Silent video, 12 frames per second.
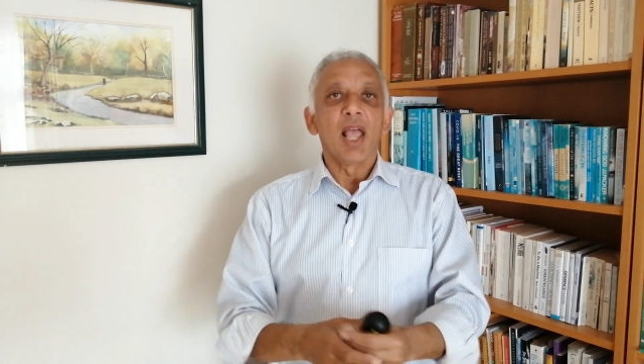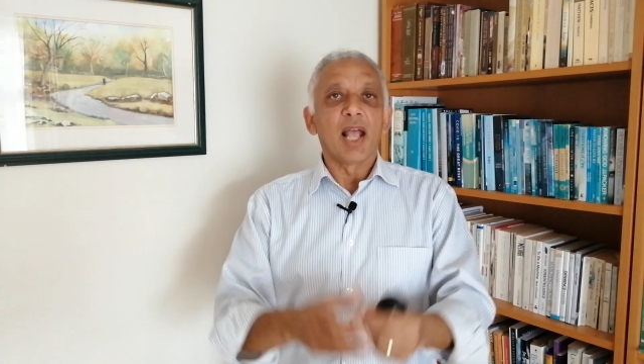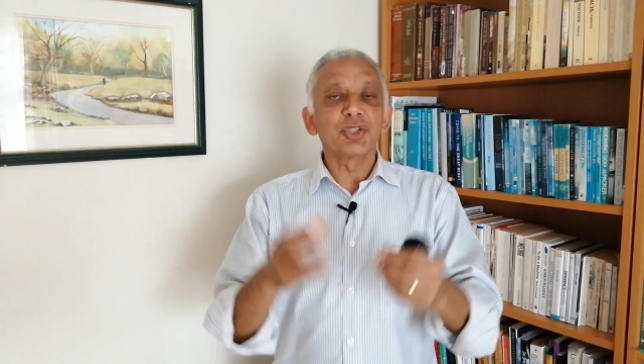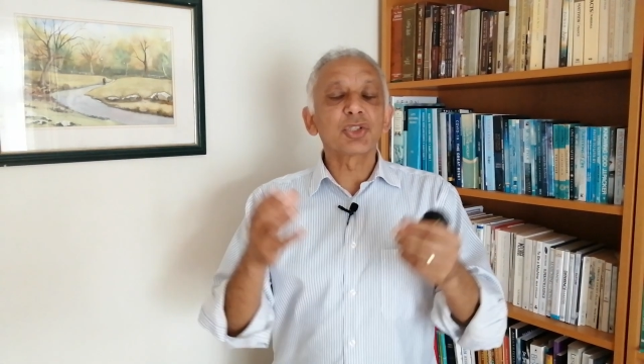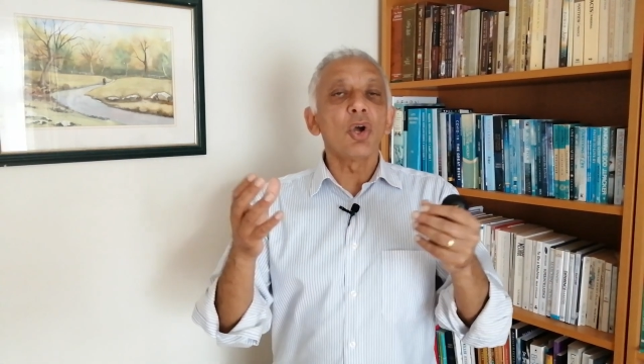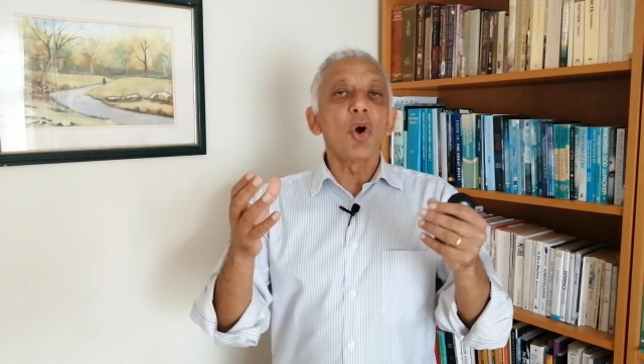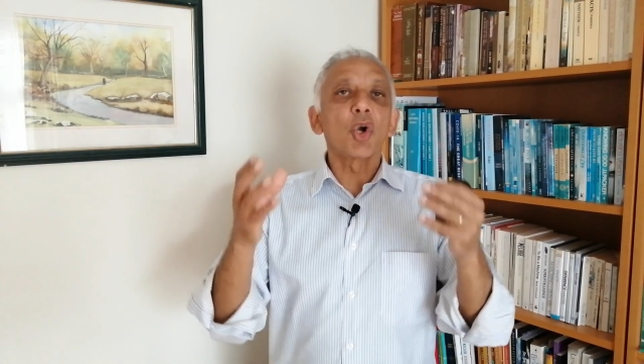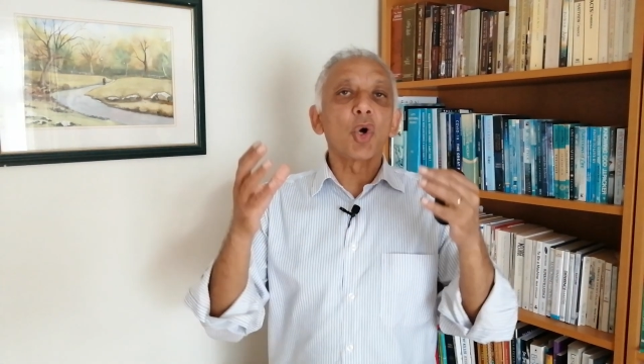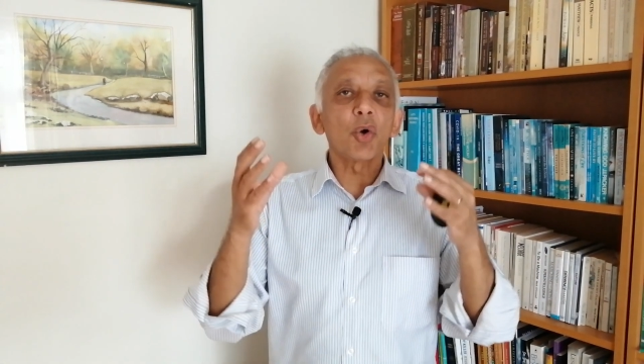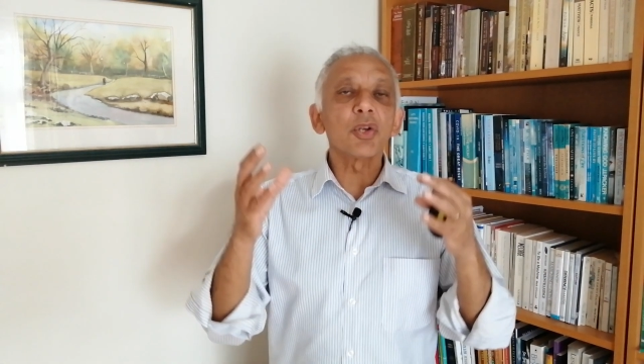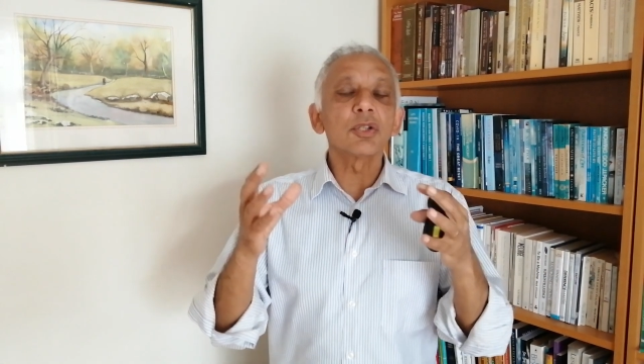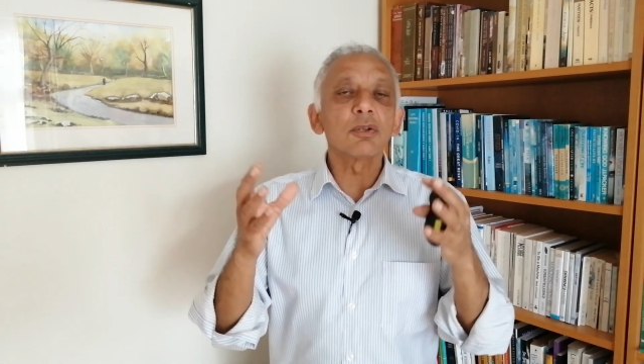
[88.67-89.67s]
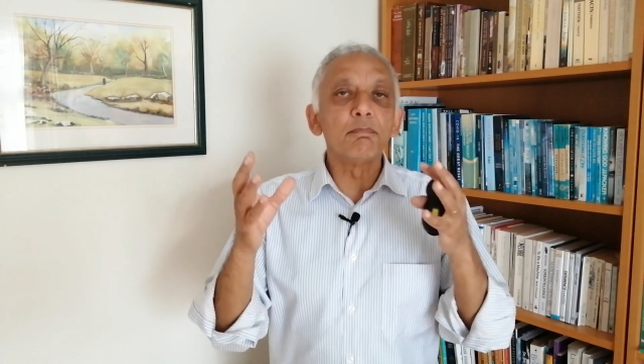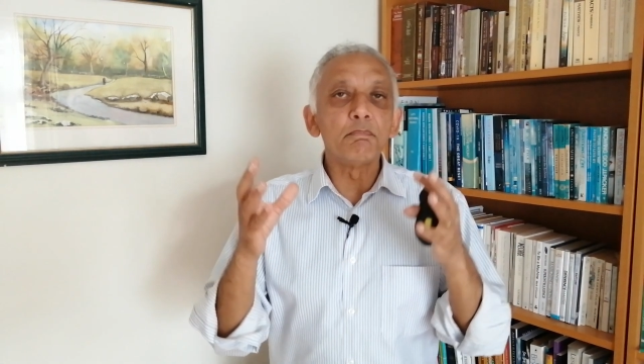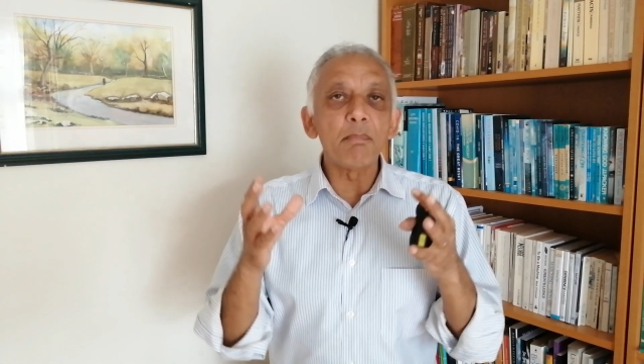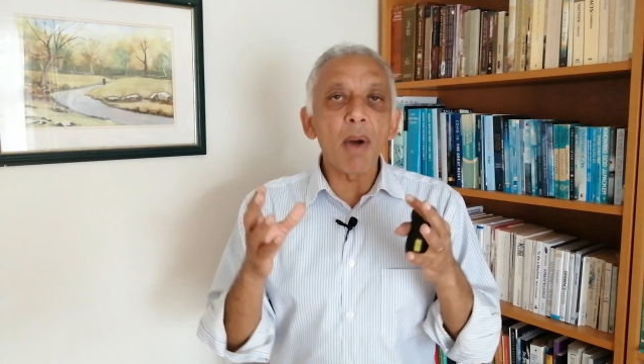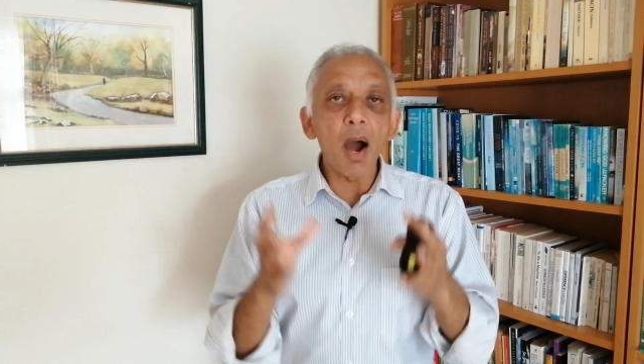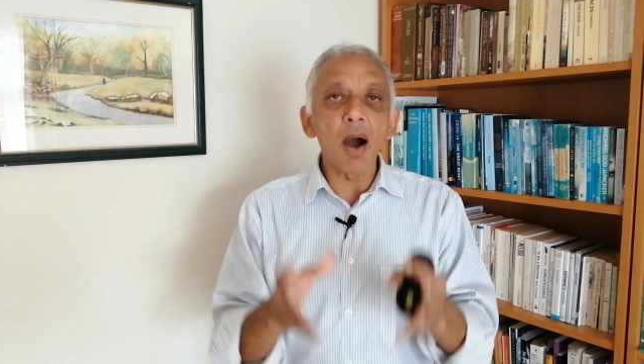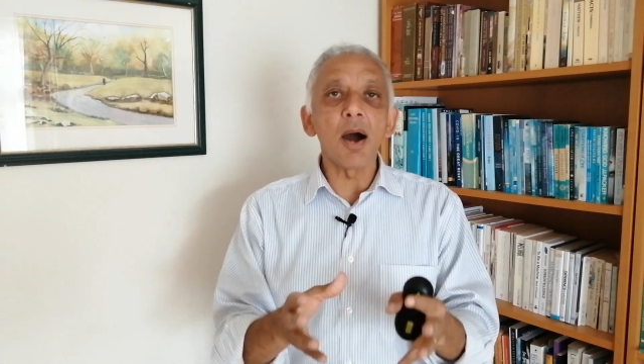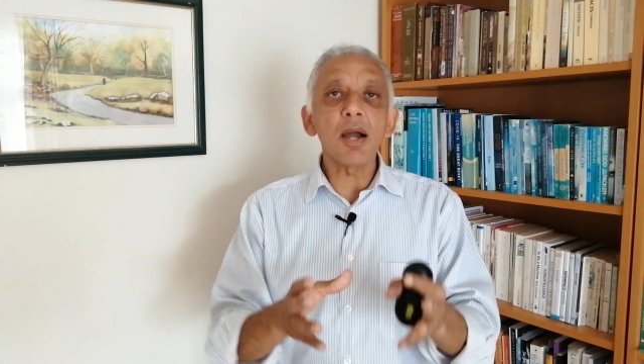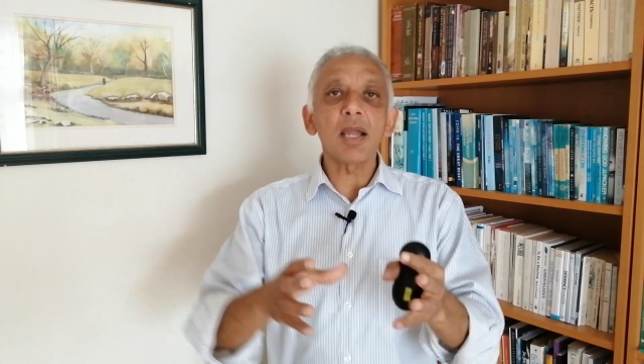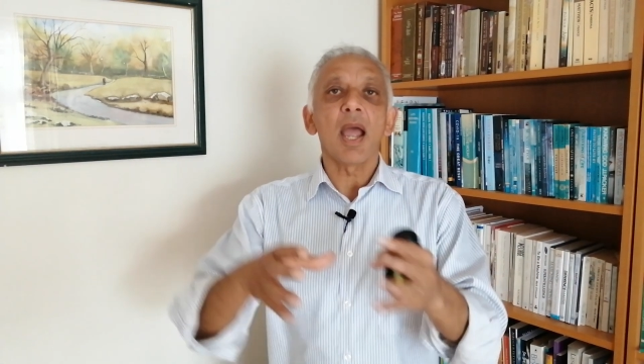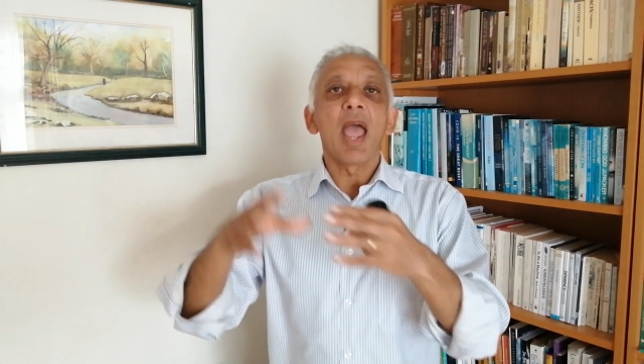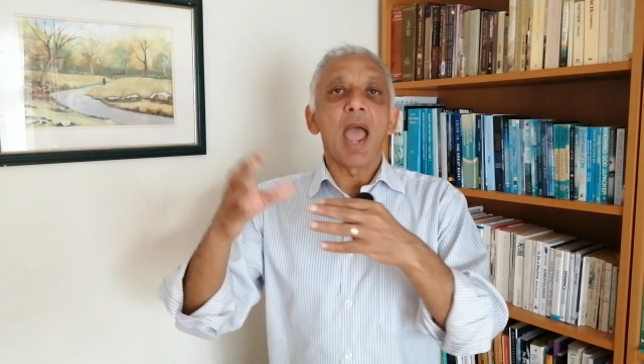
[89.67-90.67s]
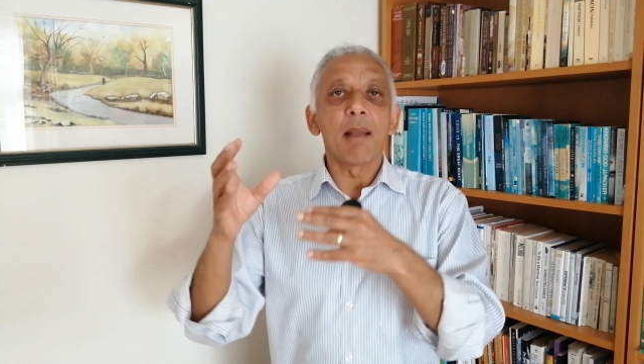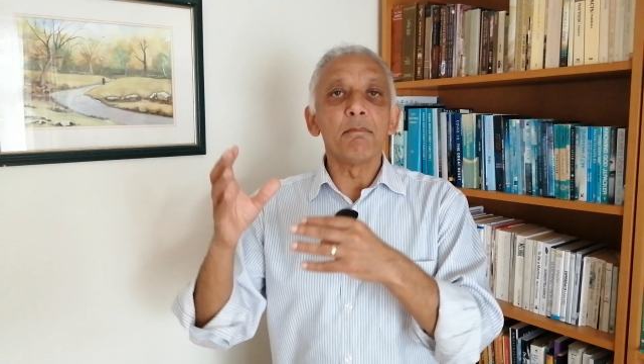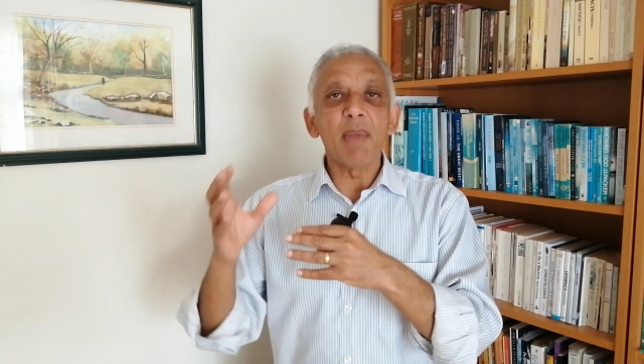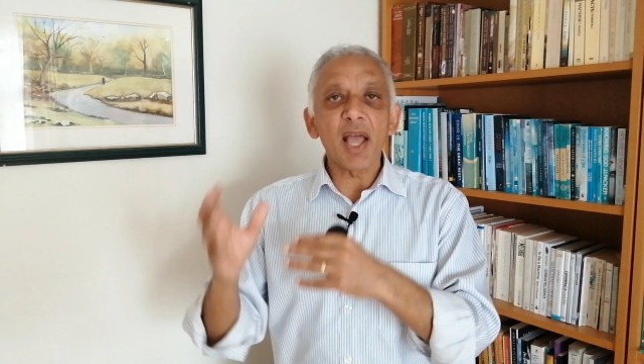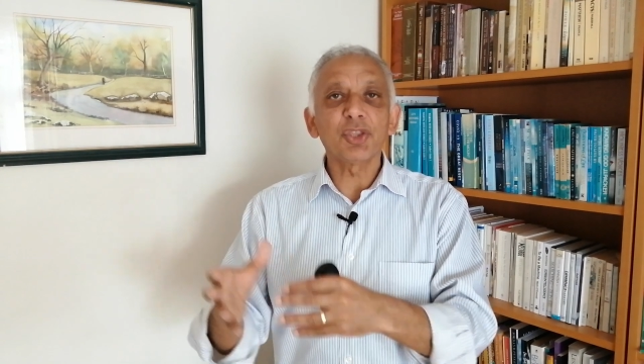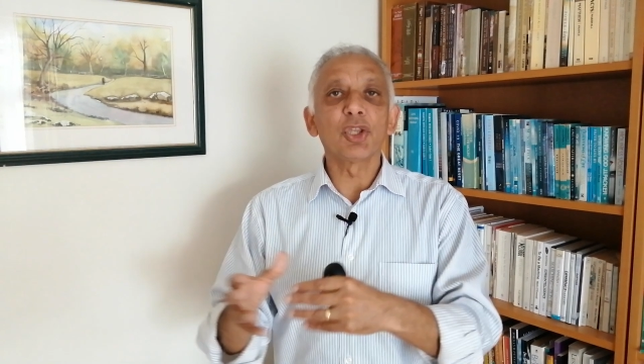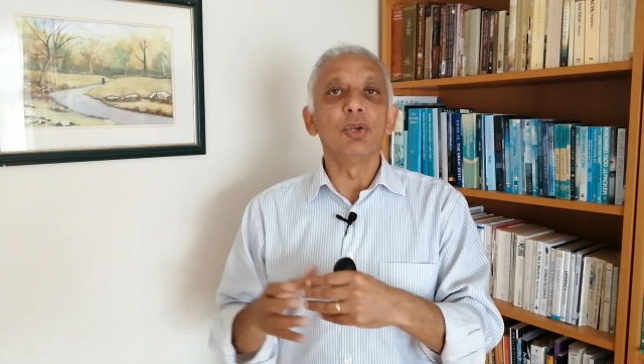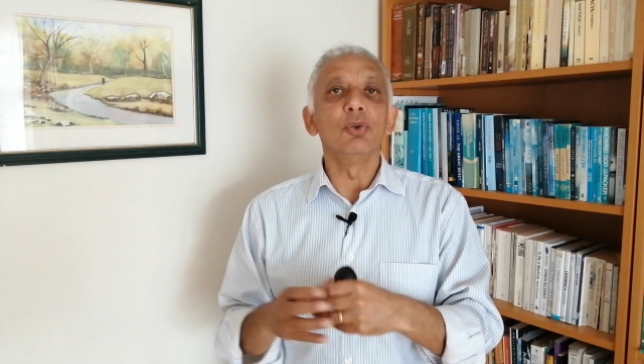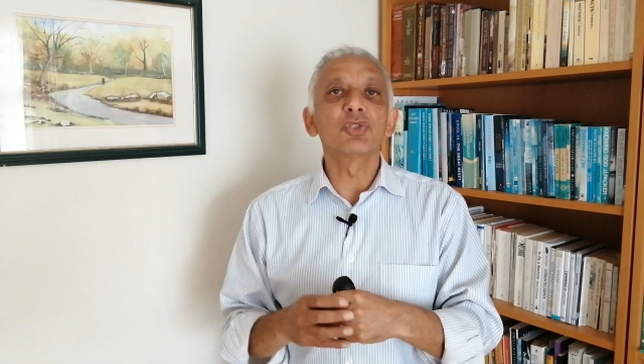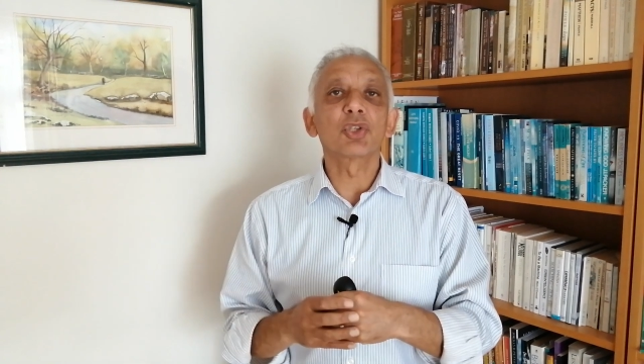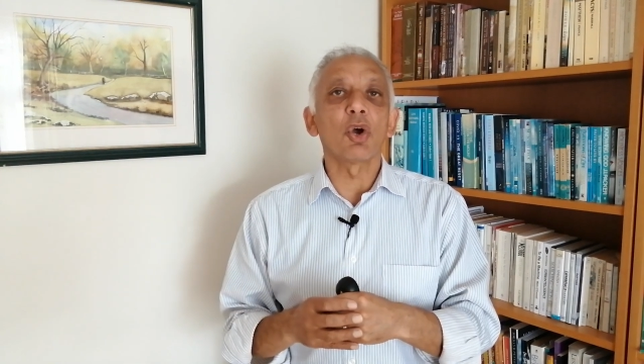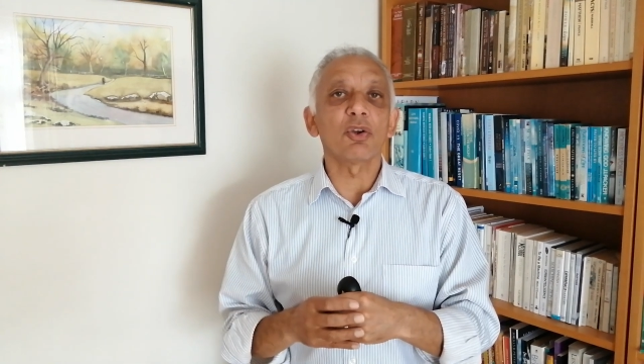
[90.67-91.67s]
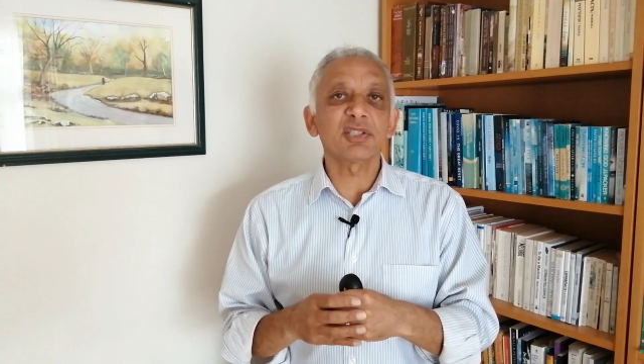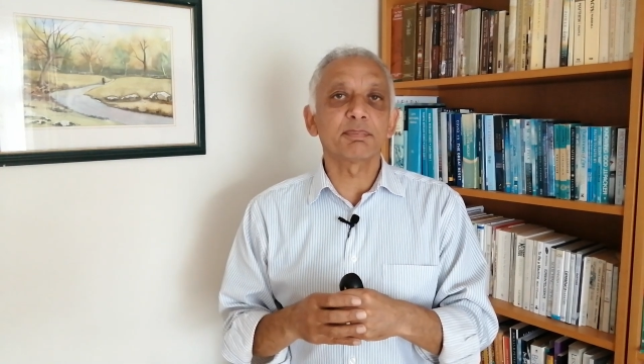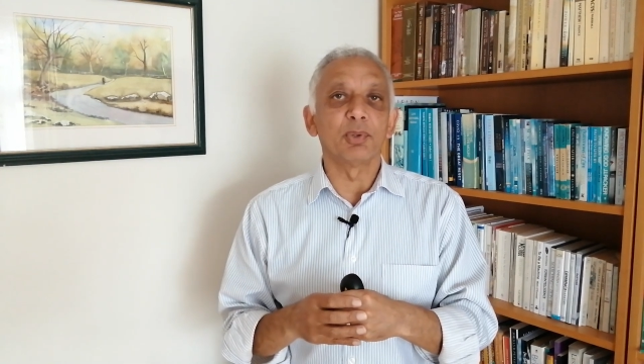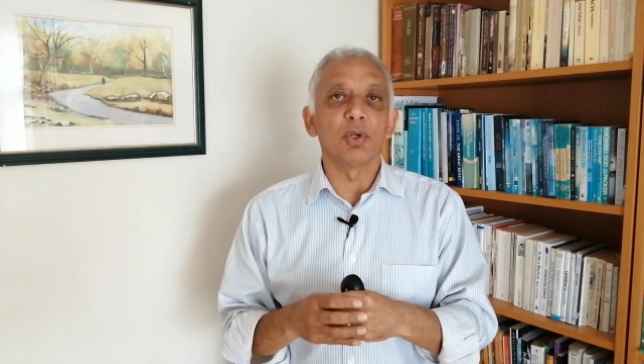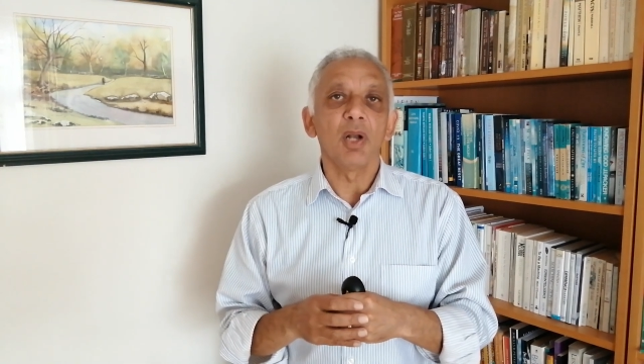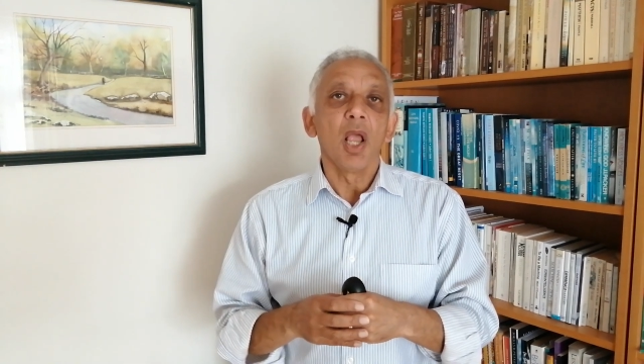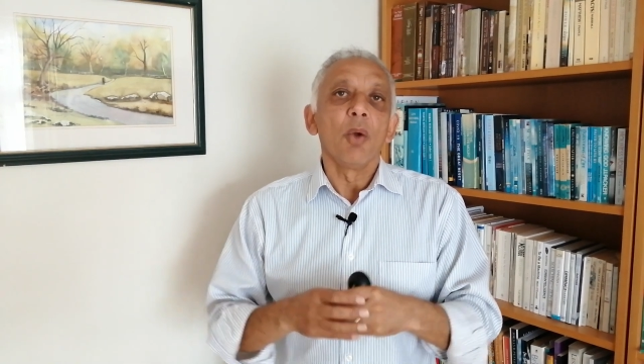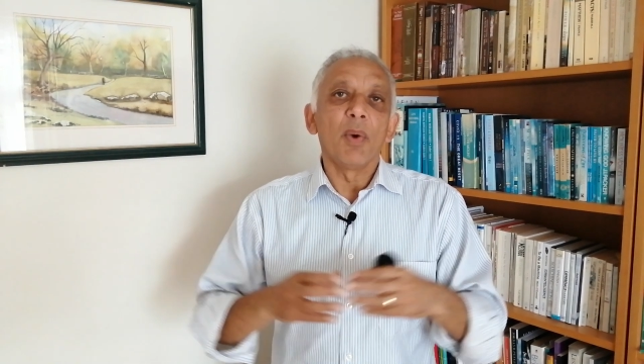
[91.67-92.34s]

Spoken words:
And so according to Mark and Matthew's gospel,